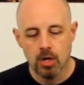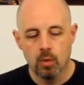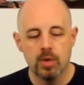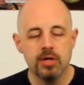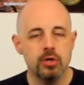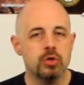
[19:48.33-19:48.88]

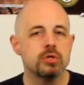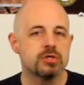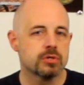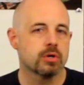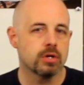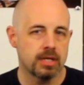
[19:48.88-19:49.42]
We knew
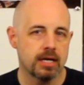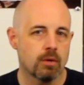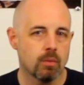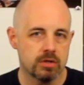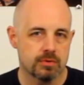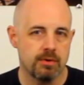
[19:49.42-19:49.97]
sooner or later,
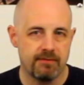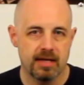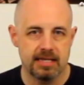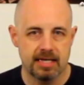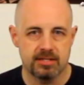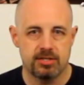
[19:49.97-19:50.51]
once we
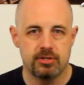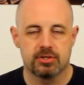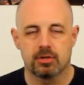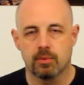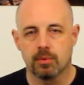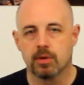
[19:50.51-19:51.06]
found the
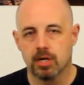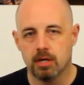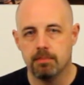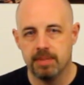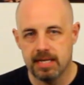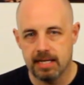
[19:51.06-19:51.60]
executioner, we were going
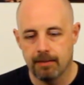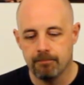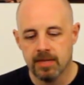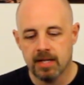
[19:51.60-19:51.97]
to beat him.